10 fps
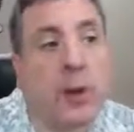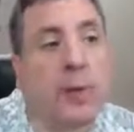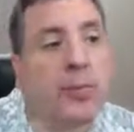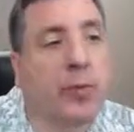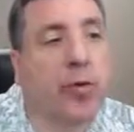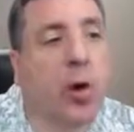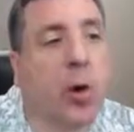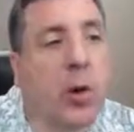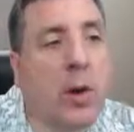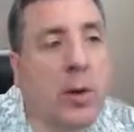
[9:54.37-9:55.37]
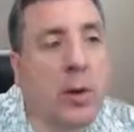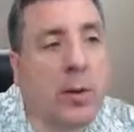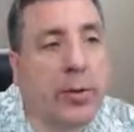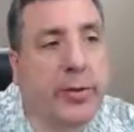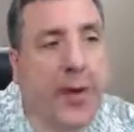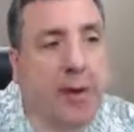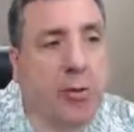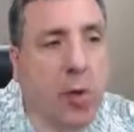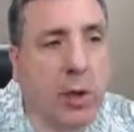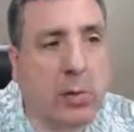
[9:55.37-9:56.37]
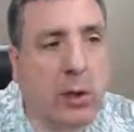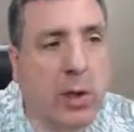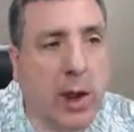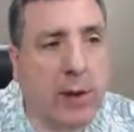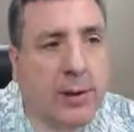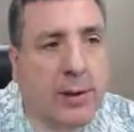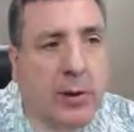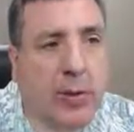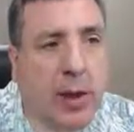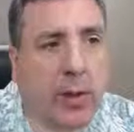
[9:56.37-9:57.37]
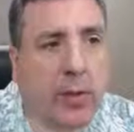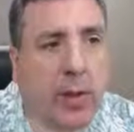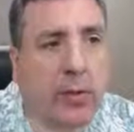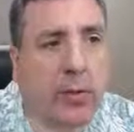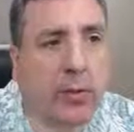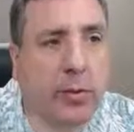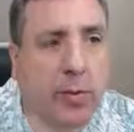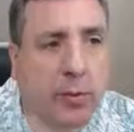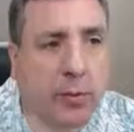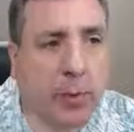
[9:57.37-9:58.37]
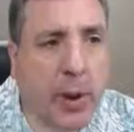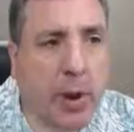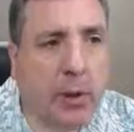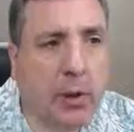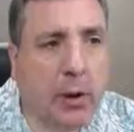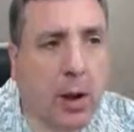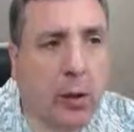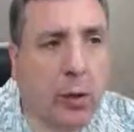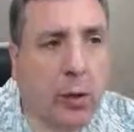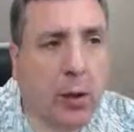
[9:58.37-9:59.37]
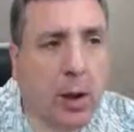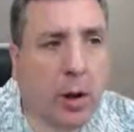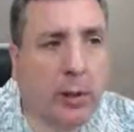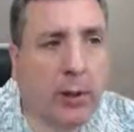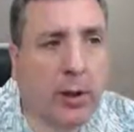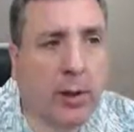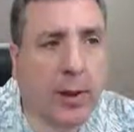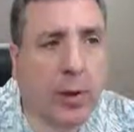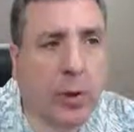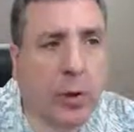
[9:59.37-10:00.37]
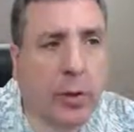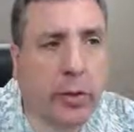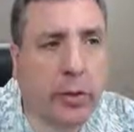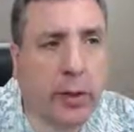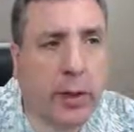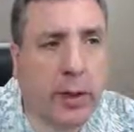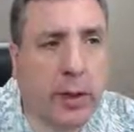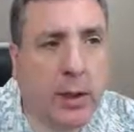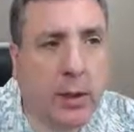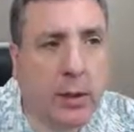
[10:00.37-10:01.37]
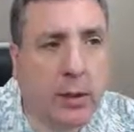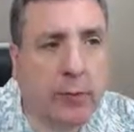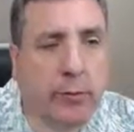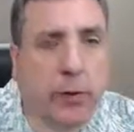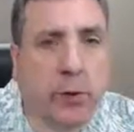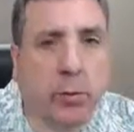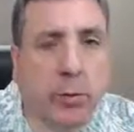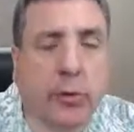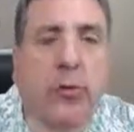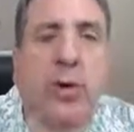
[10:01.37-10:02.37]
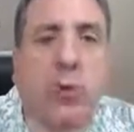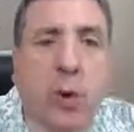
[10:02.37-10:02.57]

So That's going to be the identifying thing. This part will articulate with the vertebra, C1